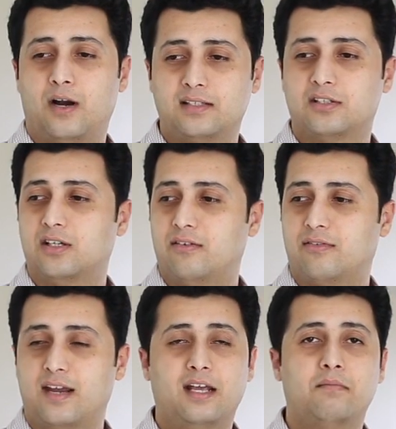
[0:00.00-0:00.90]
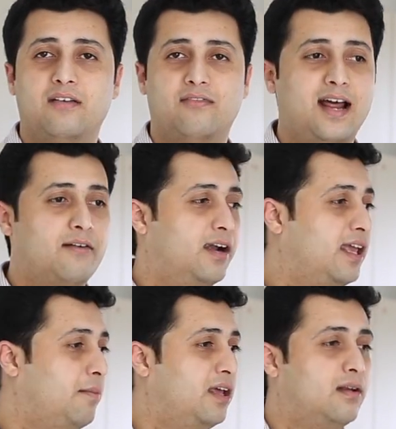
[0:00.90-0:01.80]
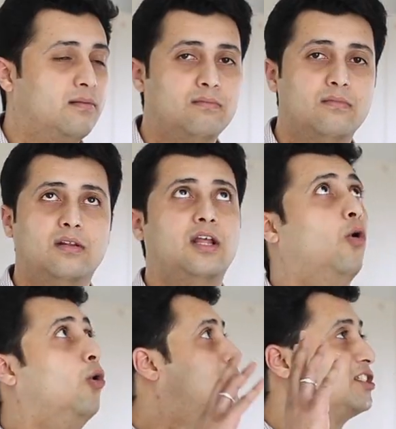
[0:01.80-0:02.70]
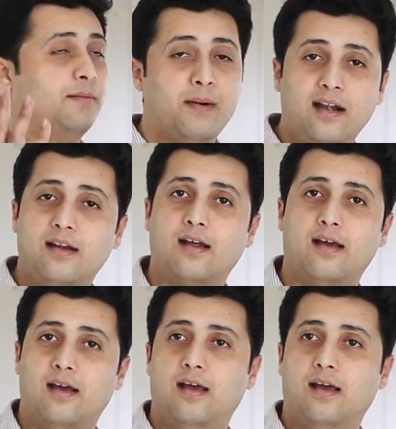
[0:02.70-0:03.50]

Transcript: process of getting my flat ready. I mean, the whole cemented,